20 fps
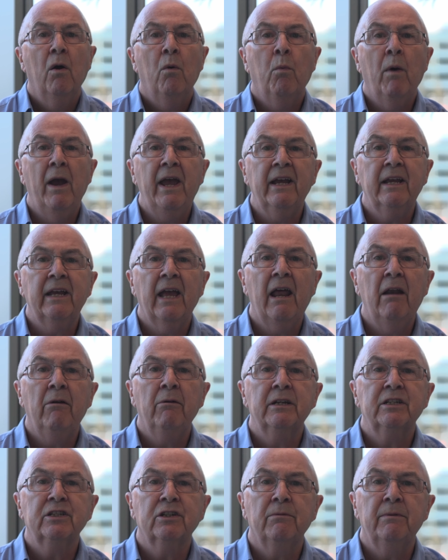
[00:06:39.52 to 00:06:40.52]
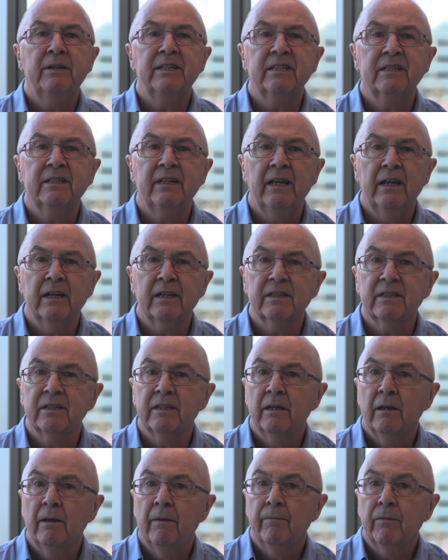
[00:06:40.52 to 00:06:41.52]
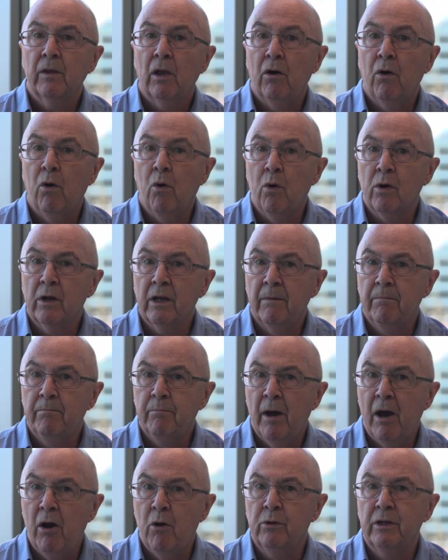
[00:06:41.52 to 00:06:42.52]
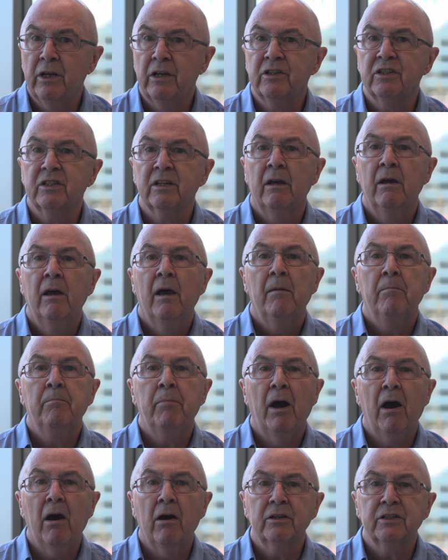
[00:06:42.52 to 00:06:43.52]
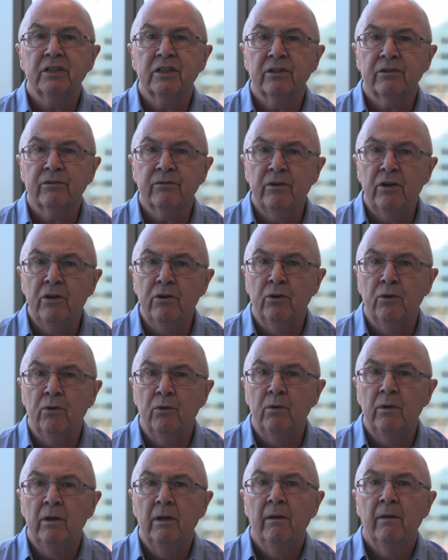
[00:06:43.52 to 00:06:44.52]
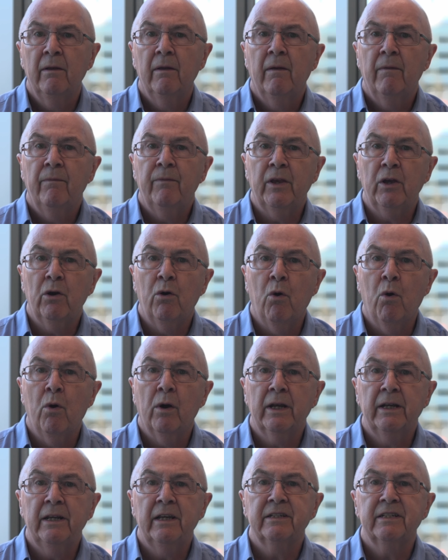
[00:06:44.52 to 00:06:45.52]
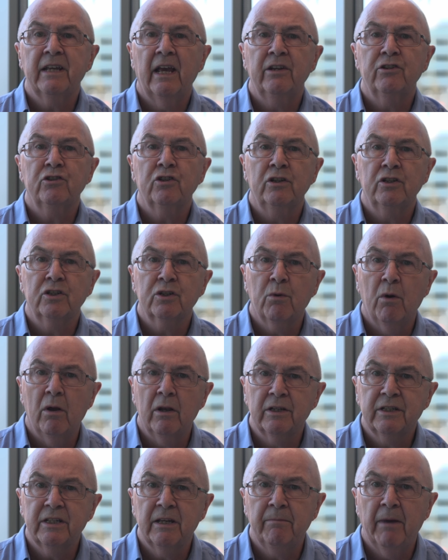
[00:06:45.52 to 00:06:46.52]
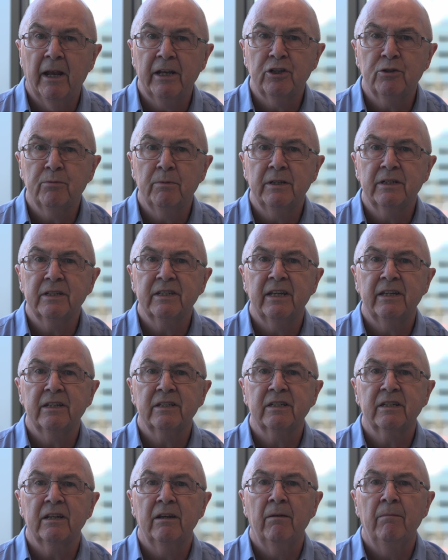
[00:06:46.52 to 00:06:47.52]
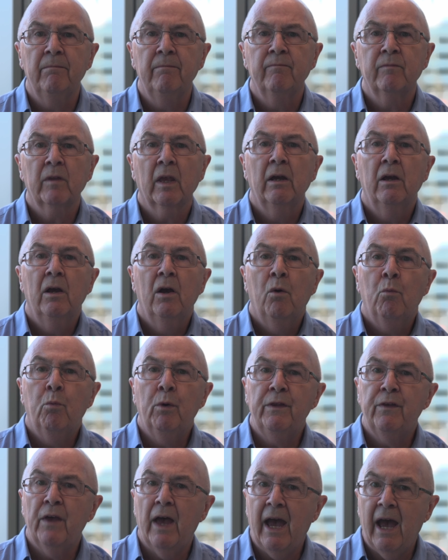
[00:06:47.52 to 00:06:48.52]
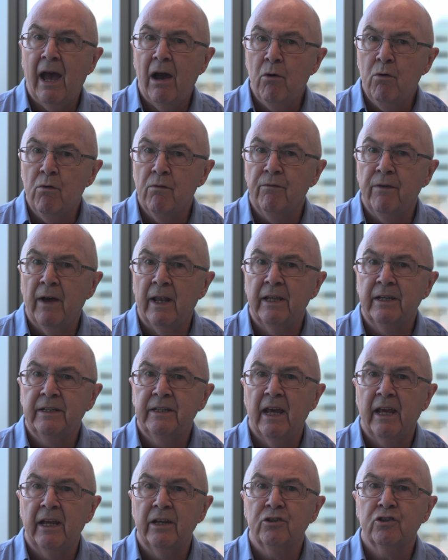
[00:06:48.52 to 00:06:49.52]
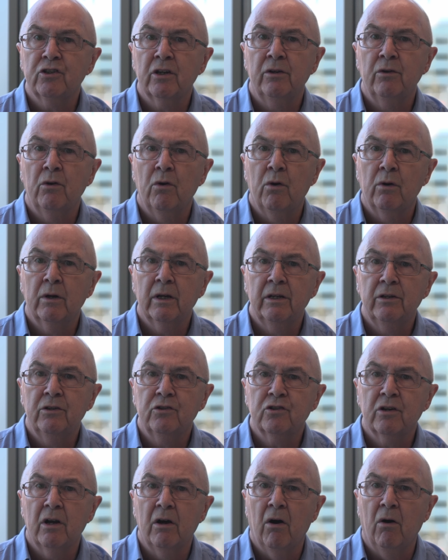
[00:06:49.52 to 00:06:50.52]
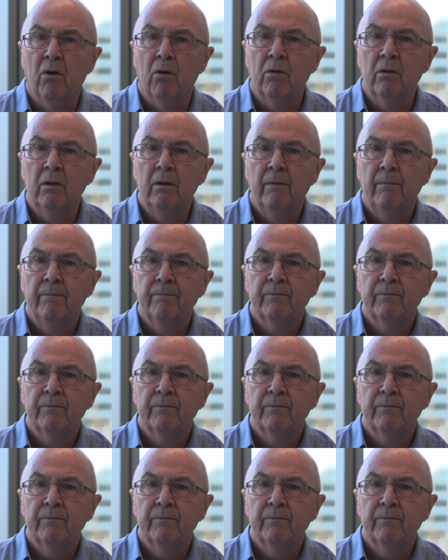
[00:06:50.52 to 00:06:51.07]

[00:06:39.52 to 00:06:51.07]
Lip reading: Where characteristics or components pass through the organization's quality management system without validation or control,